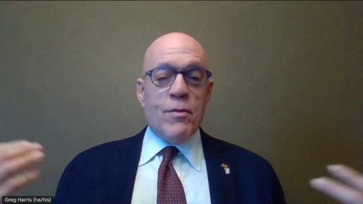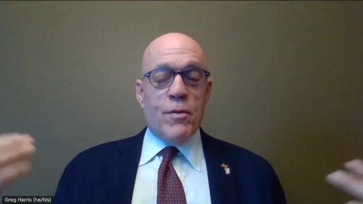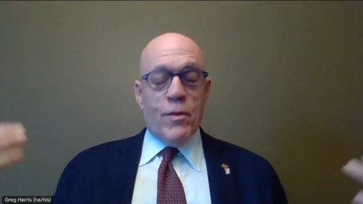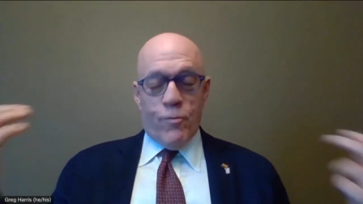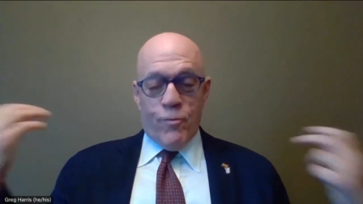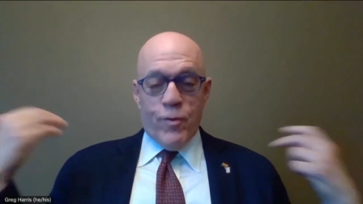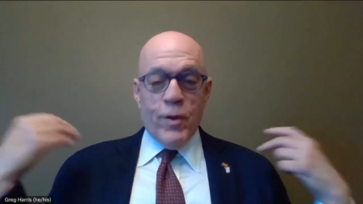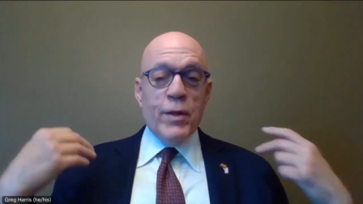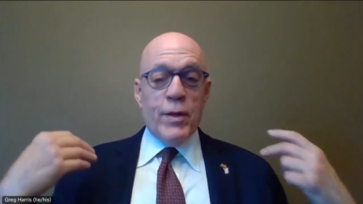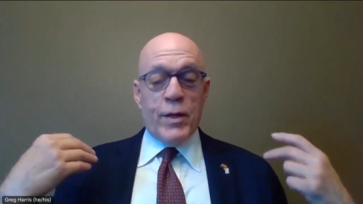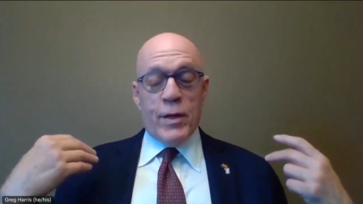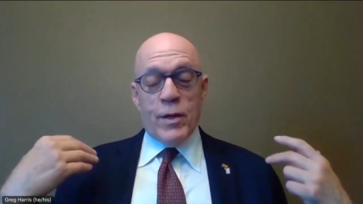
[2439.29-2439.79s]
the
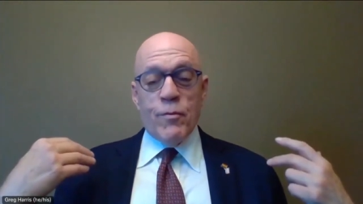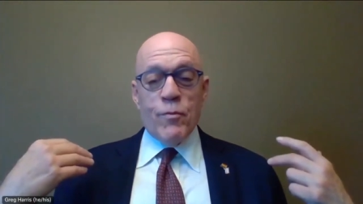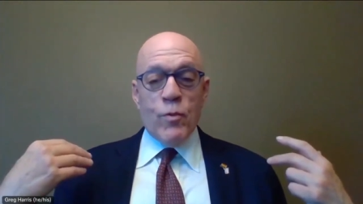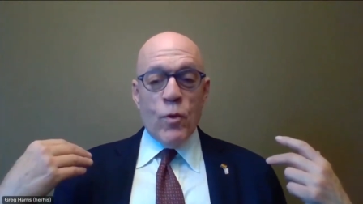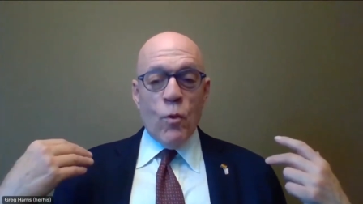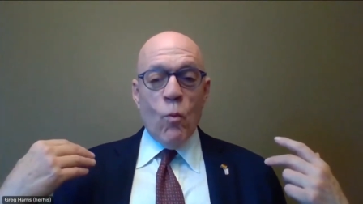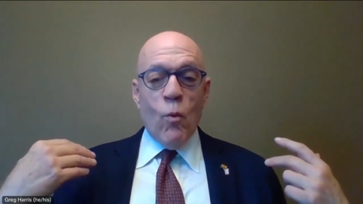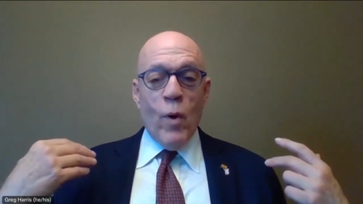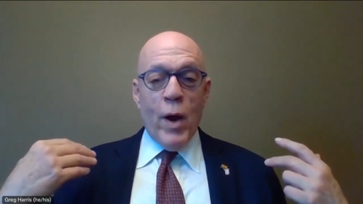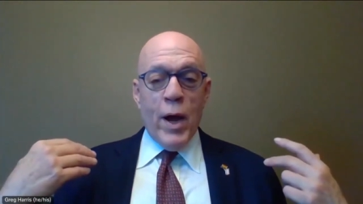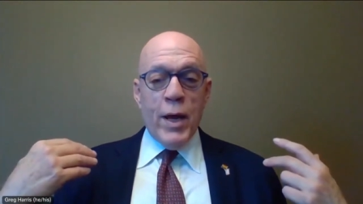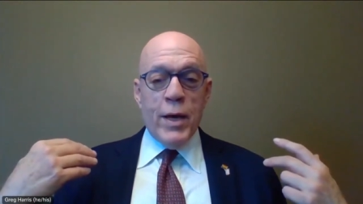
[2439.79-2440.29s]
feeling of
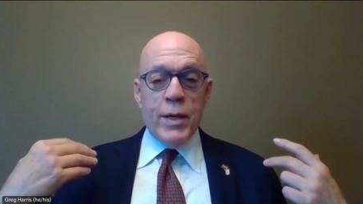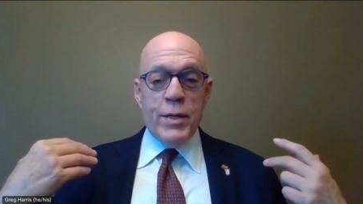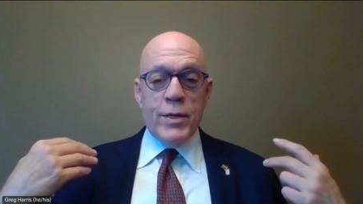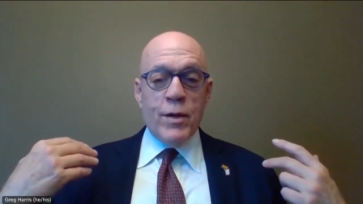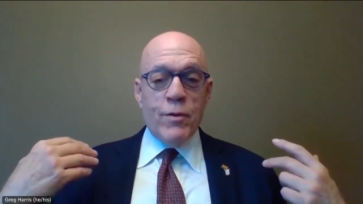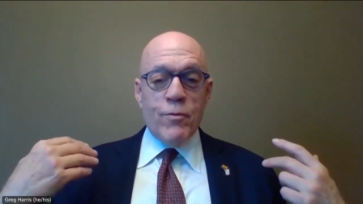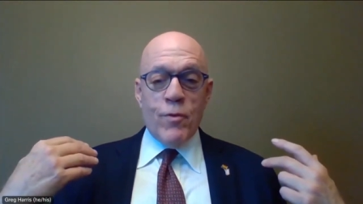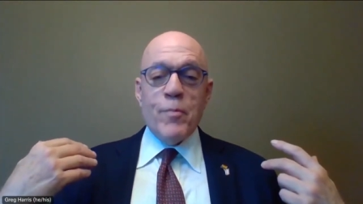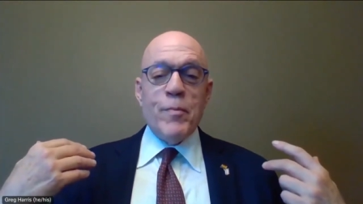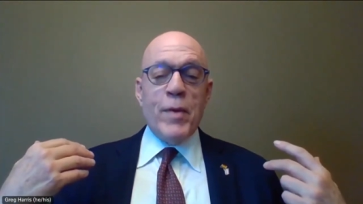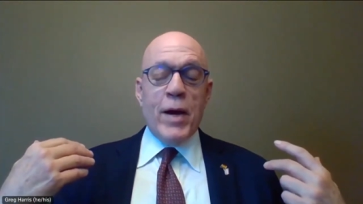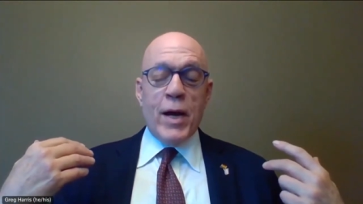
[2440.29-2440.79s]
the weight
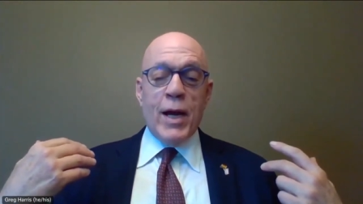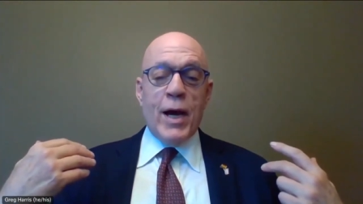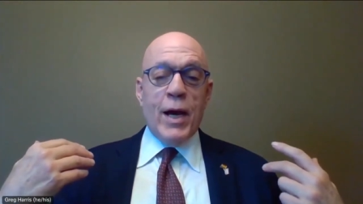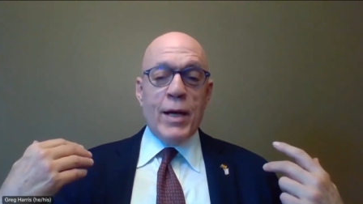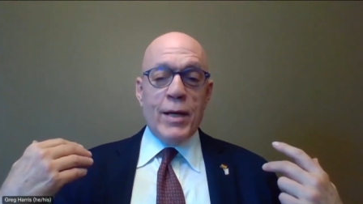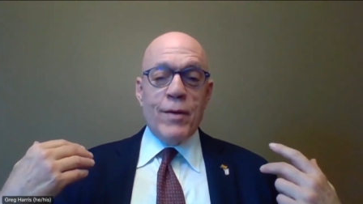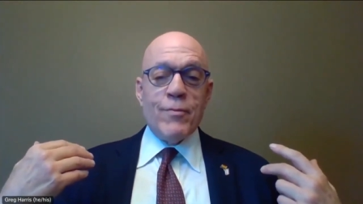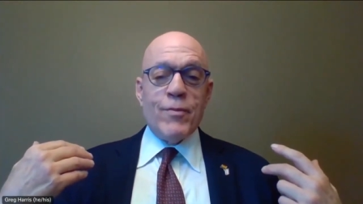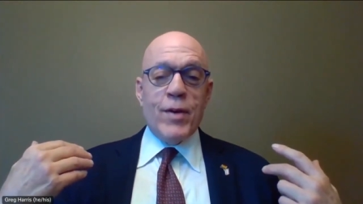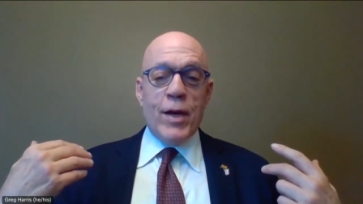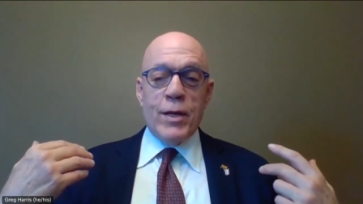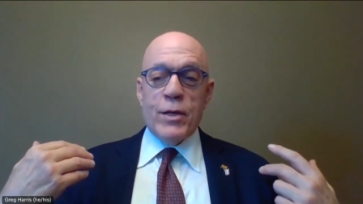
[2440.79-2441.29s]
of, oh my
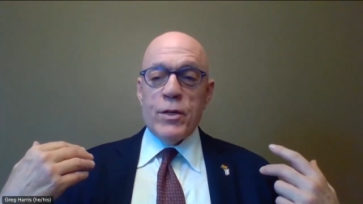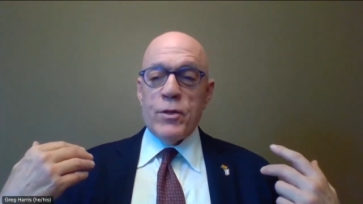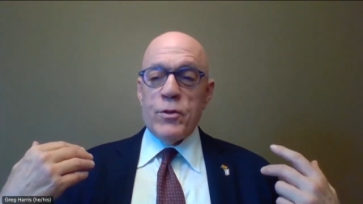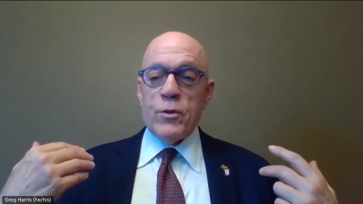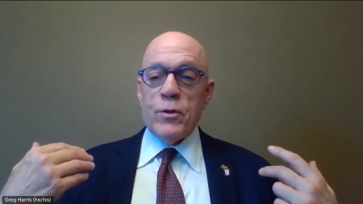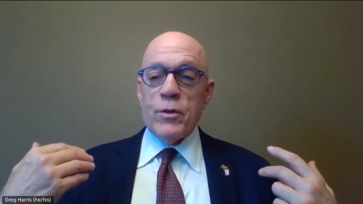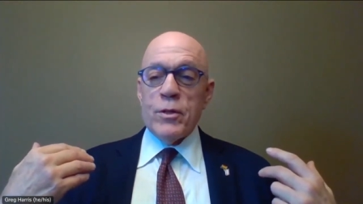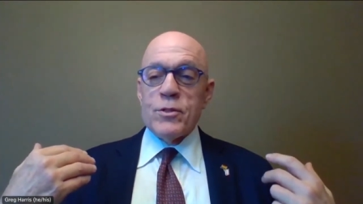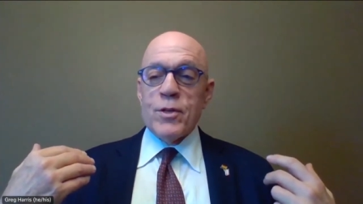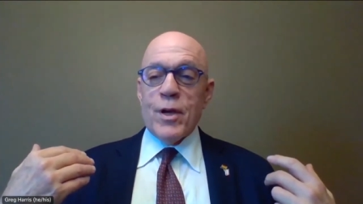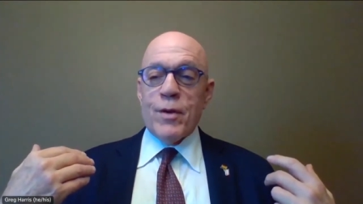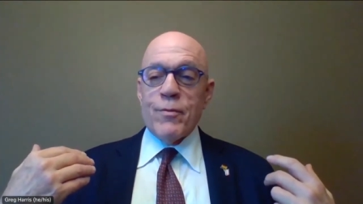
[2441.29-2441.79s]
God, I've got to
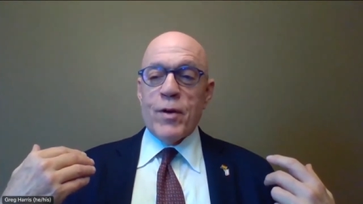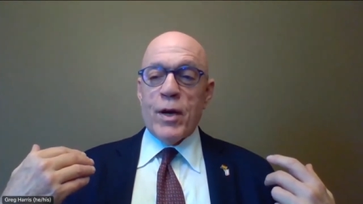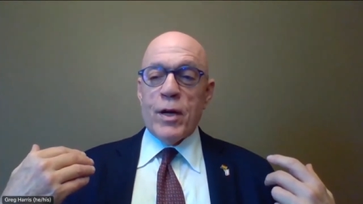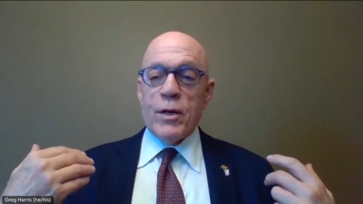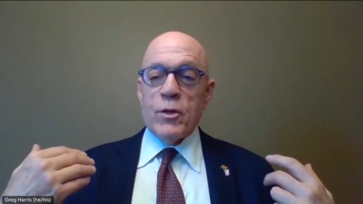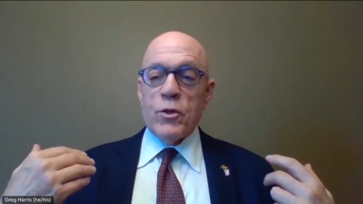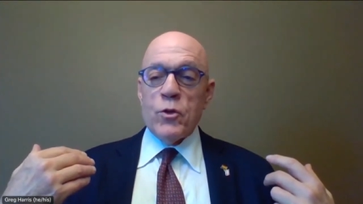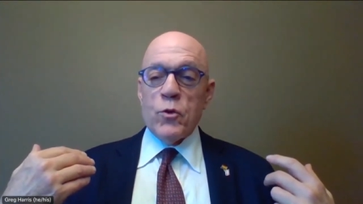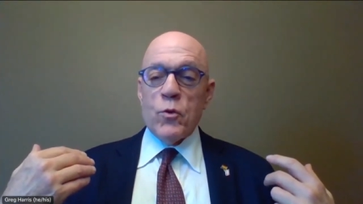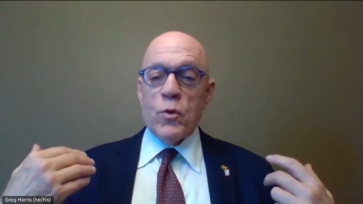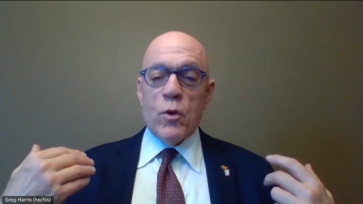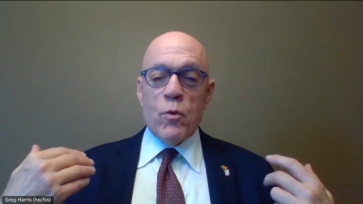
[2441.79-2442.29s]
do this, I've
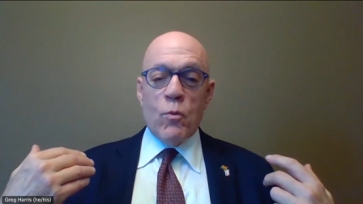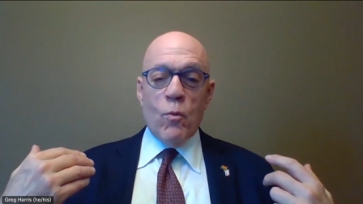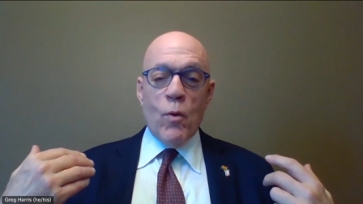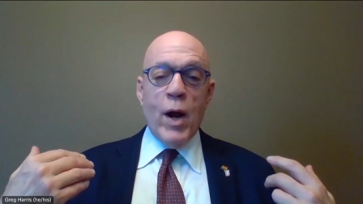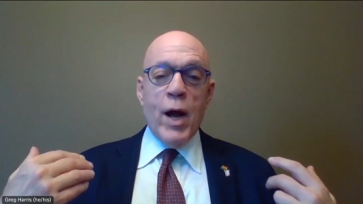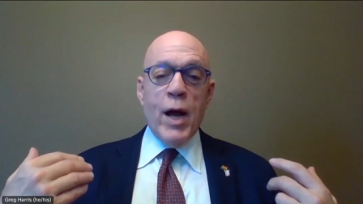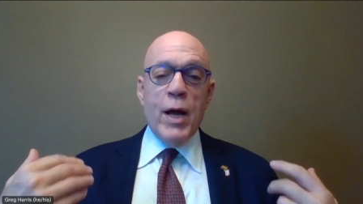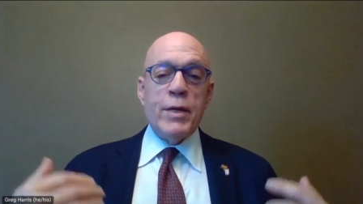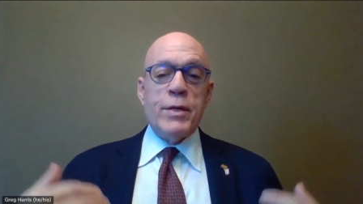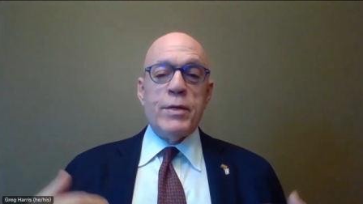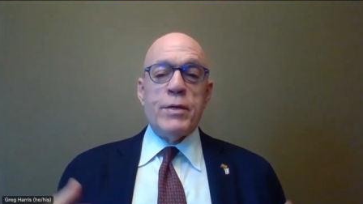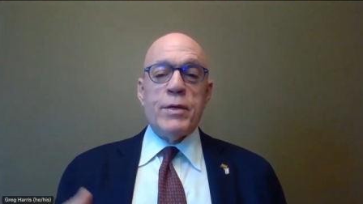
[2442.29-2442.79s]
got to do it
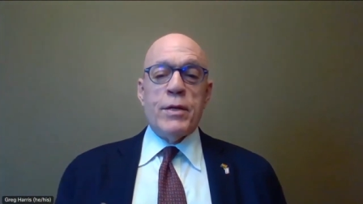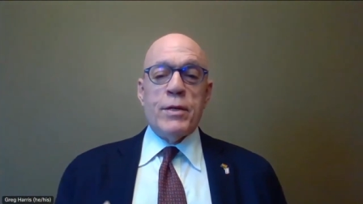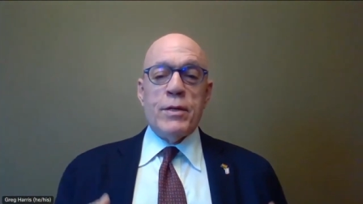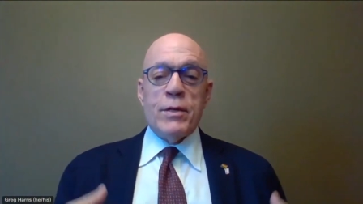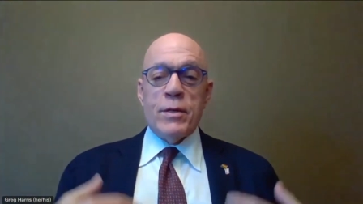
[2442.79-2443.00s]
right,